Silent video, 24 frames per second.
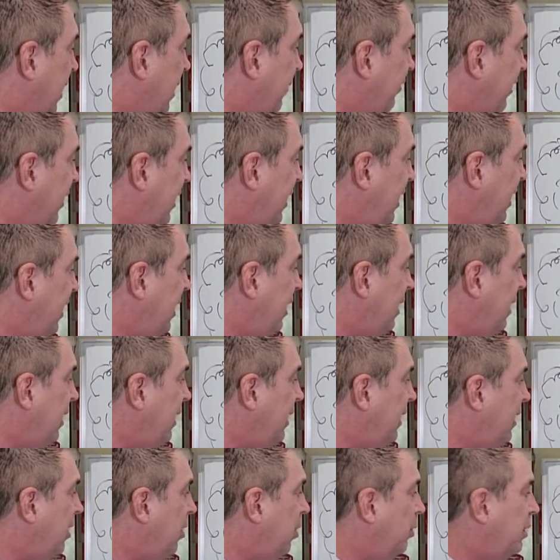could have an id,
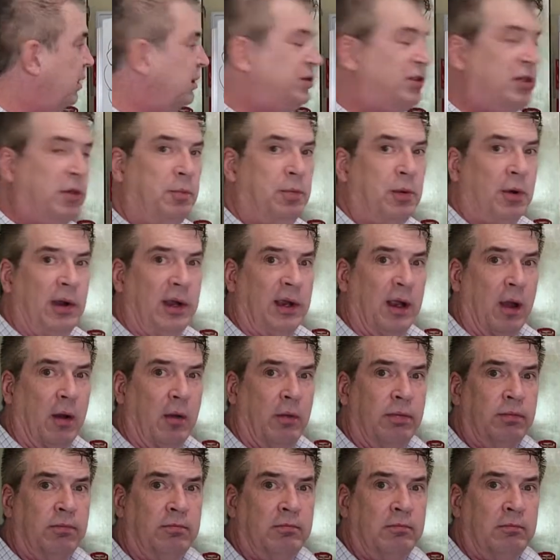an ego, and a
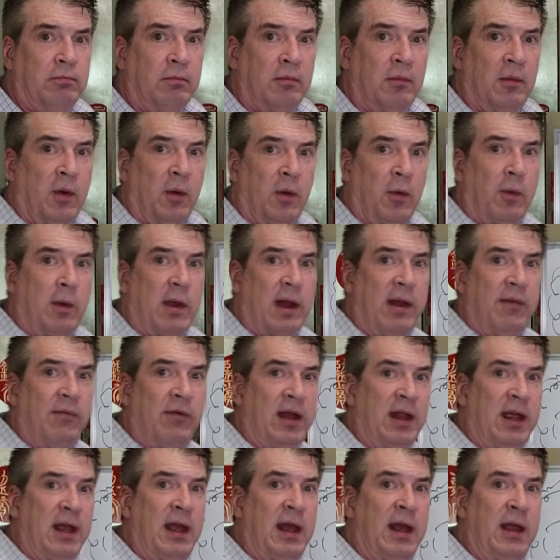superego. We could have
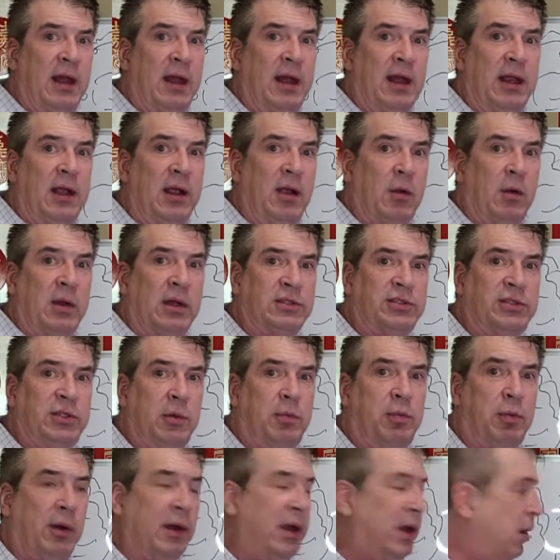an id, an ego, and a
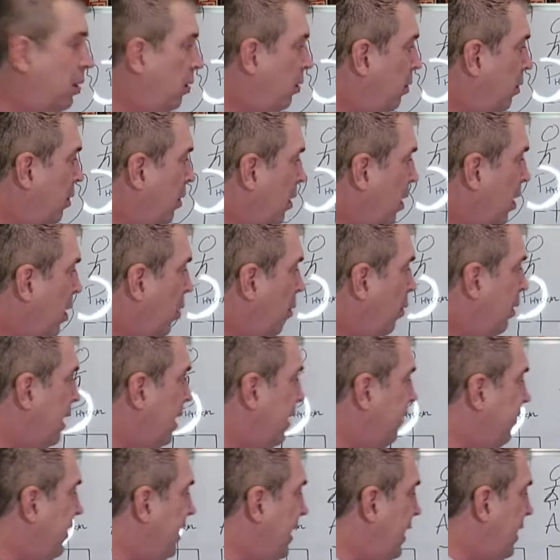superego. We could
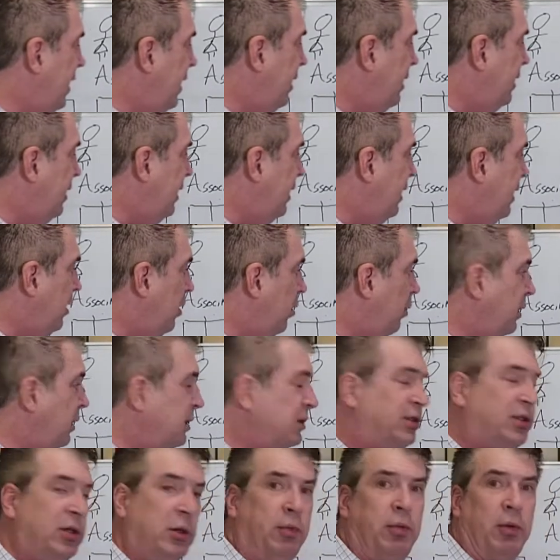have an id, an ego, and a
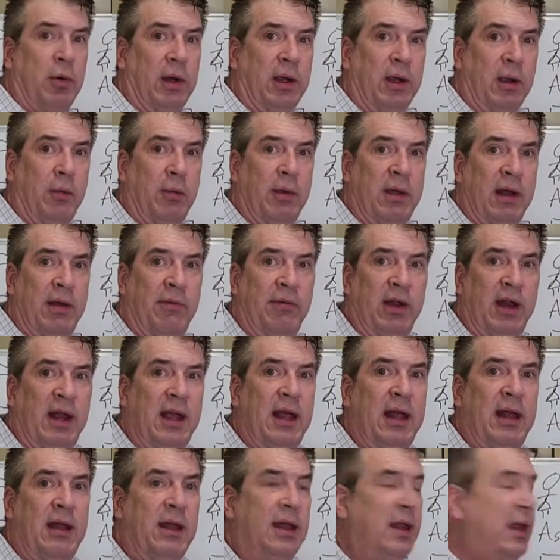superego. We could have an
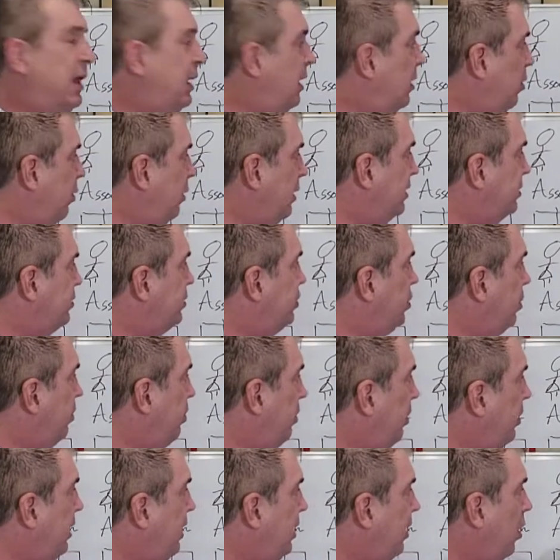id, an ego, and a
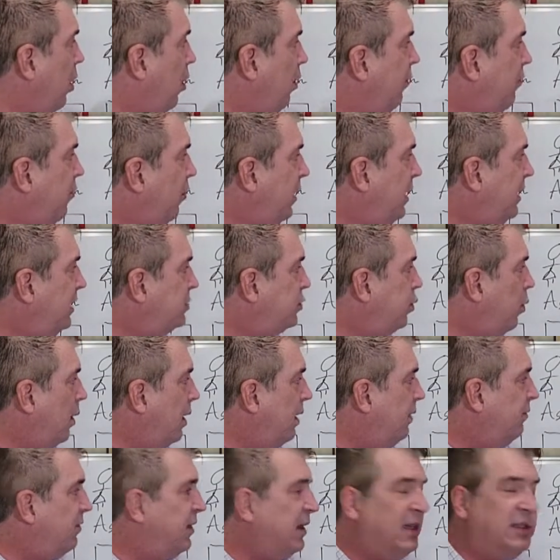superego for each one
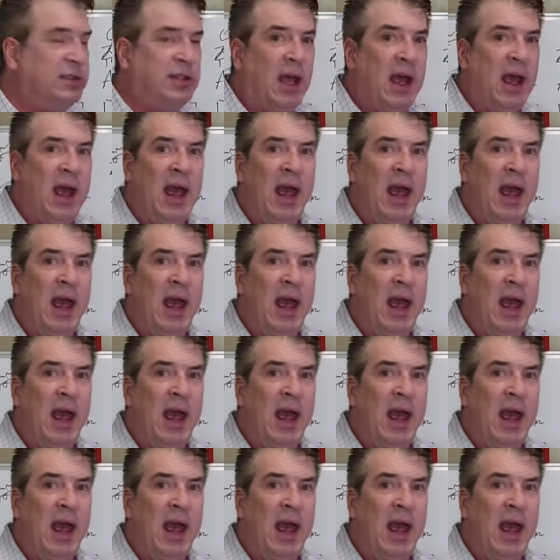of these